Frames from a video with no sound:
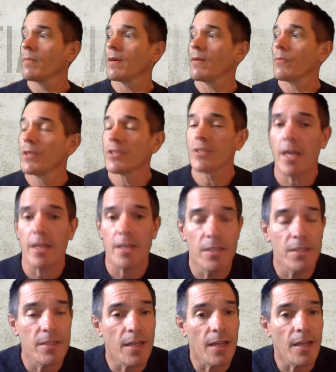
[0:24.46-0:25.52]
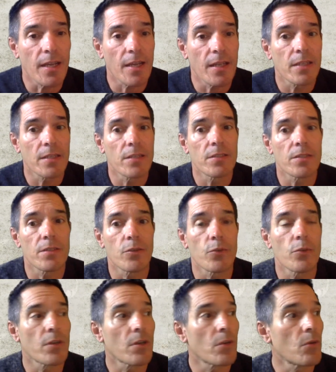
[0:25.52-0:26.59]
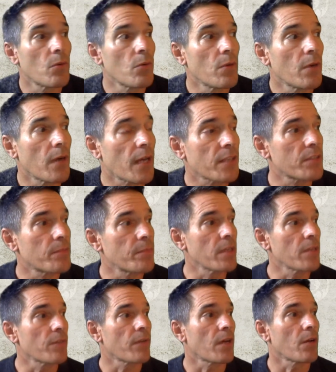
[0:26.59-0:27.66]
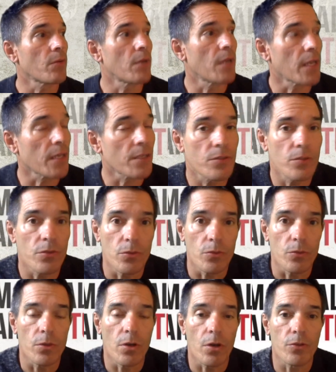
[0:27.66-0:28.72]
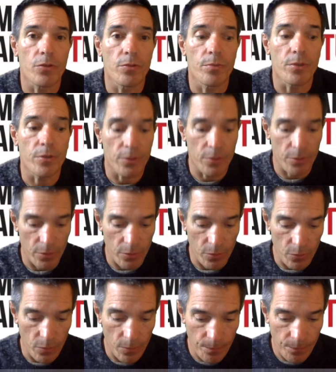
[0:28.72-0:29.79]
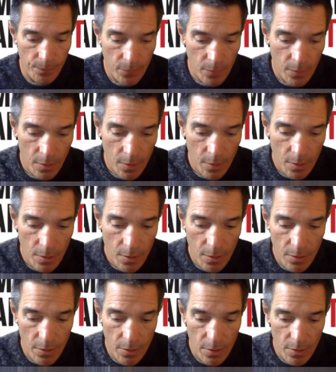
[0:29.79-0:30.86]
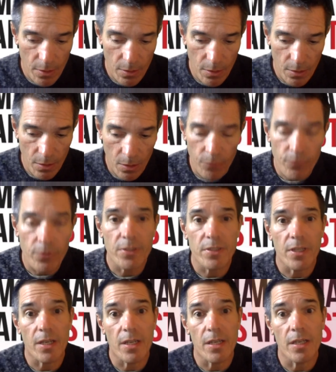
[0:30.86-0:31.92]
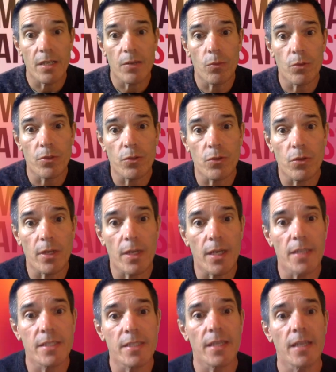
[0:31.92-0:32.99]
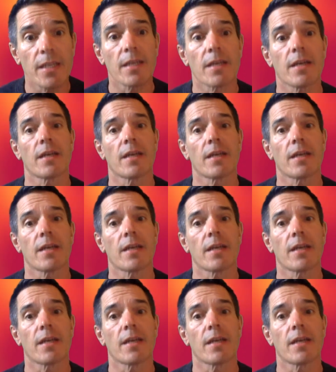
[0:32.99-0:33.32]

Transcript: we chatted and Udo asked me if I would like to contribute to the conference that he was organizing